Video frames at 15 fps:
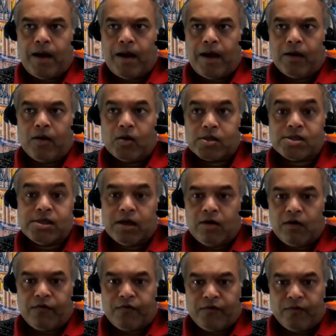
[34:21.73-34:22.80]
agnostic
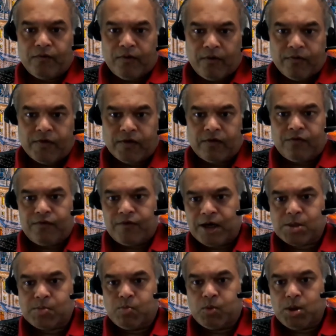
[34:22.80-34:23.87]
of sort of
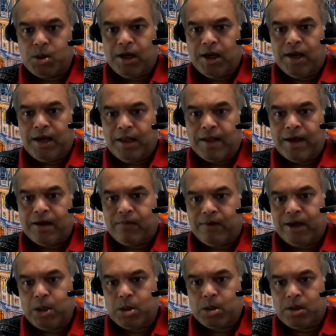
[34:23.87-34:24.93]
us pushing it in that
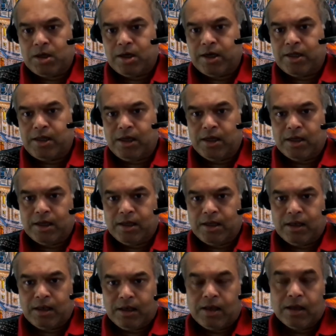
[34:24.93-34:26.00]
direction. And I think that
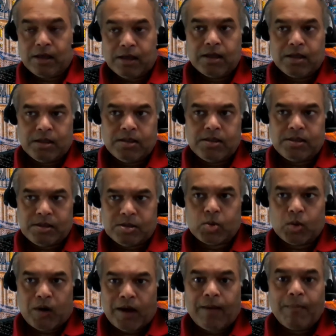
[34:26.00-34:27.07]

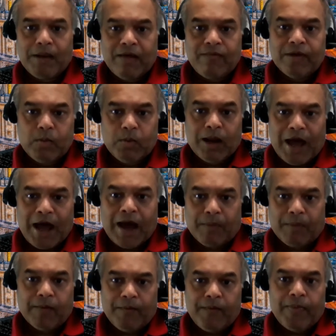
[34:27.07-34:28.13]
so I believe it will
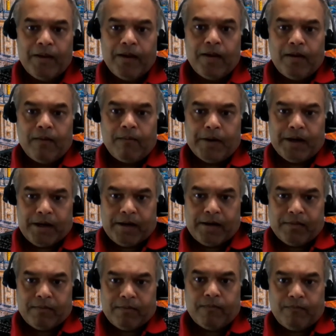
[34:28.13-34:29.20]
happen, but
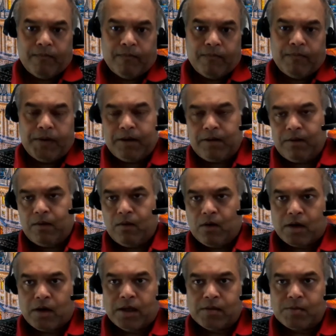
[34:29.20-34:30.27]

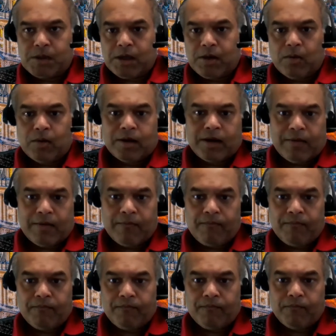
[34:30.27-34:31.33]
not in a particular time
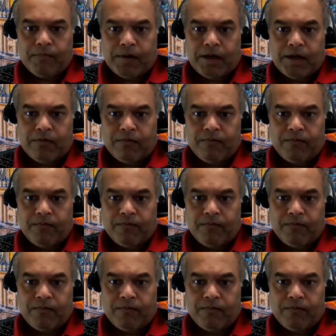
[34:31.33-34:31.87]
date.